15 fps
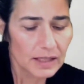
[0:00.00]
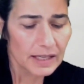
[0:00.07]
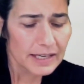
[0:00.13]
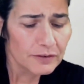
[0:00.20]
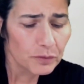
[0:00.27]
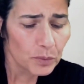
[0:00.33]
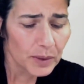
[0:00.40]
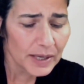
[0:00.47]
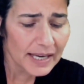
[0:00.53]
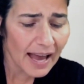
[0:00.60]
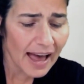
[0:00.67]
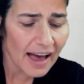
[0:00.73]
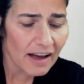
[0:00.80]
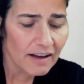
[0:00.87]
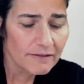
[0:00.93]
If we
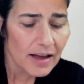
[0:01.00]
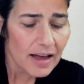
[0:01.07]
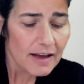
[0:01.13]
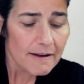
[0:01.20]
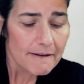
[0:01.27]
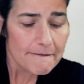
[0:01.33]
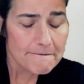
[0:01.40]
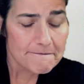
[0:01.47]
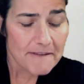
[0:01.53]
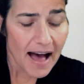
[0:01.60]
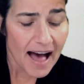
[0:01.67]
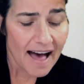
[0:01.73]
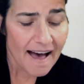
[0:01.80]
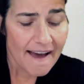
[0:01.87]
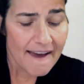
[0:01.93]
have
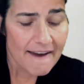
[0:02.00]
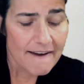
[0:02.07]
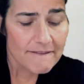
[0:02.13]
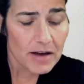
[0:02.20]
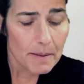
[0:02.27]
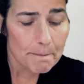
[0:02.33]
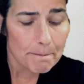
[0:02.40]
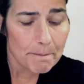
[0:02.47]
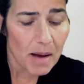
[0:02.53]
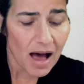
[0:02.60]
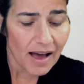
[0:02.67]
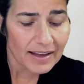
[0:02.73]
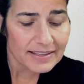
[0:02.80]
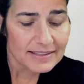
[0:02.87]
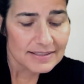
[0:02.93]
5
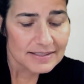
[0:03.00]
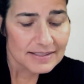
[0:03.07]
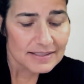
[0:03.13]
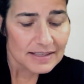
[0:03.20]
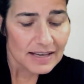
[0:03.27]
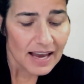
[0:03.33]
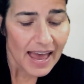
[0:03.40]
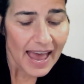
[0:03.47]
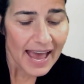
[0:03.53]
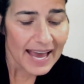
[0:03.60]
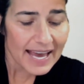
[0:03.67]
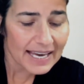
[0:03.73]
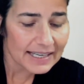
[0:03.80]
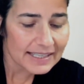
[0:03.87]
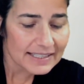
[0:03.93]
bonds
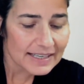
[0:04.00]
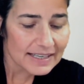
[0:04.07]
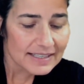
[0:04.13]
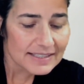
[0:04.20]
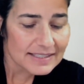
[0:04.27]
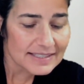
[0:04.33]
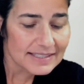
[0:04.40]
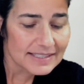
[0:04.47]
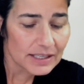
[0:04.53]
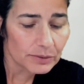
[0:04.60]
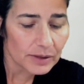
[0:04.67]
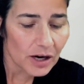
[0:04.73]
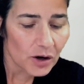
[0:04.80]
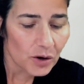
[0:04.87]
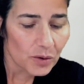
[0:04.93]
and
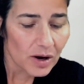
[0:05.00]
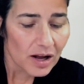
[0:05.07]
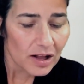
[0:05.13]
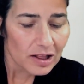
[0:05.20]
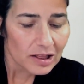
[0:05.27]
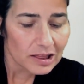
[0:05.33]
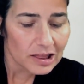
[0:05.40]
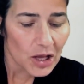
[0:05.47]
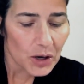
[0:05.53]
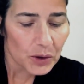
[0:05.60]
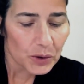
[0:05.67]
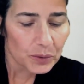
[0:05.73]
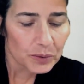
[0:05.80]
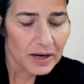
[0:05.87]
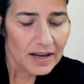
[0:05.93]
0
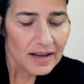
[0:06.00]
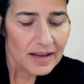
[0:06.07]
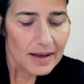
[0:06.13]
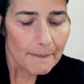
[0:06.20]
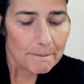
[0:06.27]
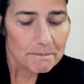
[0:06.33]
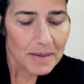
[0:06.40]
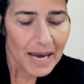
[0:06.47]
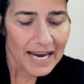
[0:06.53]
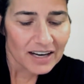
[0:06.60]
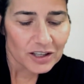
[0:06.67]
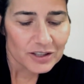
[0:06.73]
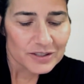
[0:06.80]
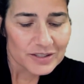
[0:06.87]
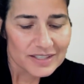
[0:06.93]
lone
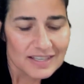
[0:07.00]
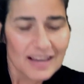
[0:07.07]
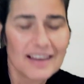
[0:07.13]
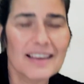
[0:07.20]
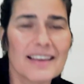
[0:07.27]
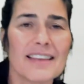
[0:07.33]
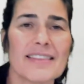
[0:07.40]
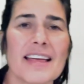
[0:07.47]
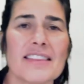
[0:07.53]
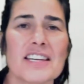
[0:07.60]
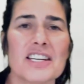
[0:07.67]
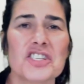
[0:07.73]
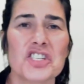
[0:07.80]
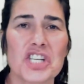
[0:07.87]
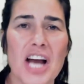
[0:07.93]
pairs, then the
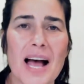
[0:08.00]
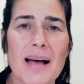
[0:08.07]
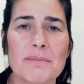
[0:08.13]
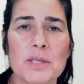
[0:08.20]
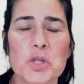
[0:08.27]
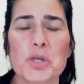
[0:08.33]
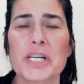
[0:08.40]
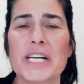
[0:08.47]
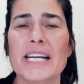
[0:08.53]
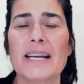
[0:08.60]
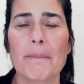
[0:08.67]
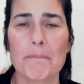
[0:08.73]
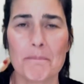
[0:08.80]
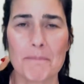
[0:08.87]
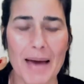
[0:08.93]
geometry
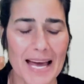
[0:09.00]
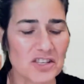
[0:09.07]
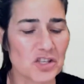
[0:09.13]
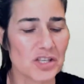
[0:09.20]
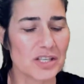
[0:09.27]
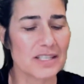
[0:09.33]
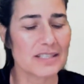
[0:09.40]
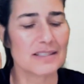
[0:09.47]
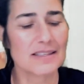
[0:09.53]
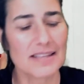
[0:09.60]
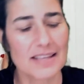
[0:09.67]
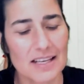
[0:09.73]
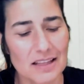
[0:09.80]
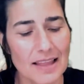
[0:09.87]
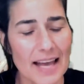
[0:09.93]
matches
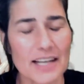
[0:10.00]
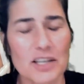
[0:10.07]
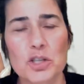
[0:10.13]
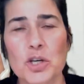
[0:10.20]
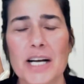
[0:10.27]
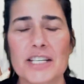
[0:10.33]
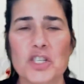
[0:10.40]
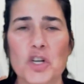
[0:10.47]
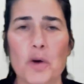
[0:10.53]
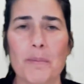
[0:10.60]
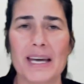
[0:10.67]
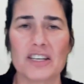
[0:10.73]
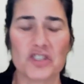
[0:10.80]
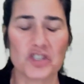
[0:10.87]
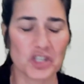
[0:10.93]
the electron
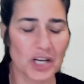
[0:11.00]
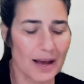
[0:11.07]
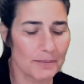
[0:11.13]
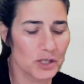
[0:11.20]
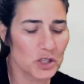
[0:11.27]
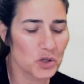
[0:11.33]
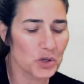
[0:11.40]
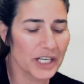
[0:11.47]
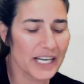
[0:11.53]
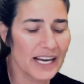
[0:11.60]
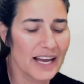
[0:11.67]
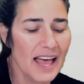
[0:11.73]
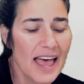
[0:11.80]
domain geometry,